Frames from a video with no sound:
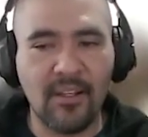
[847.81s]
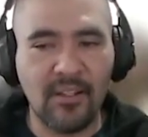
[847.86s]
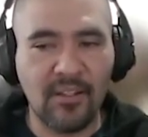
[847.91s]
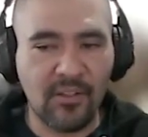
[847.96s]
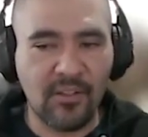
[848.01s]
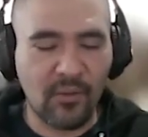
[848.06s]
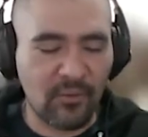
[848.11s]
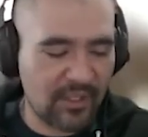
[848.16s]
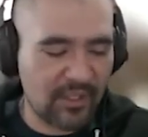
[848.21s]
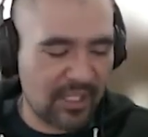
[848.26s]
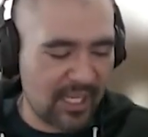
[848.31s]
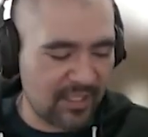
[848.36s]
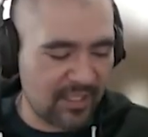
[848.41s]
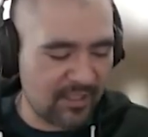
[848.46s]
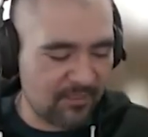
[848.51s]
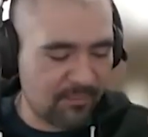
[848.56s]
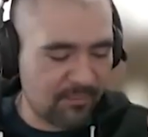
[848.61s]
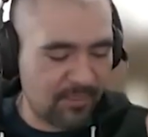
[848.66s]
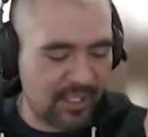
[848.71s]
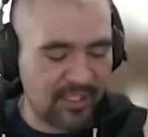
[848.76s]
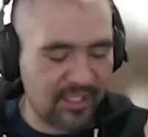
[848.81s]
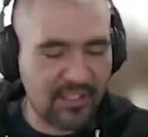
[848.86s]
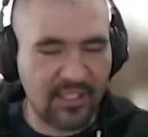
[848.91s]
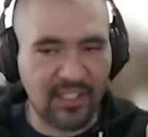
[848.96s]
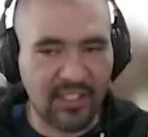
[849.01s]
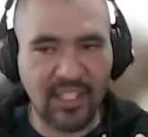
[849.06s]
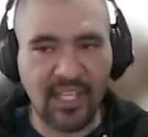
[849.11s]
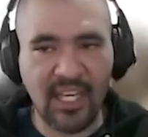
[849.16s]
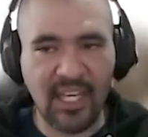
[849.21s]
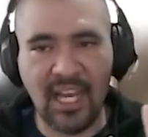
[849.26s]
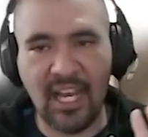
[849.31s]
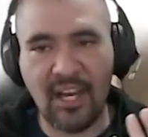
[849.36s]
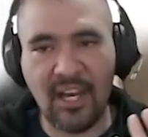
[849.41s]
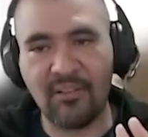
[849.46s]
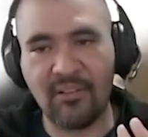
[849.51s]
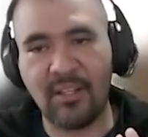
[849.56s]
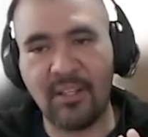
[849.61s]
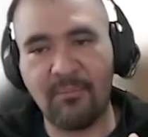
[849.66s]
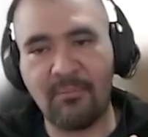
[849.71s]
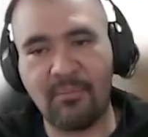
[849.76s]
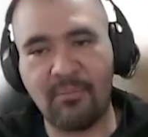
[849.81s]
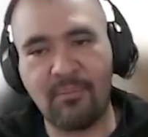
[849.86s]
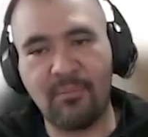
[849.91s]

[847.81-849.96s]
So that's basically how the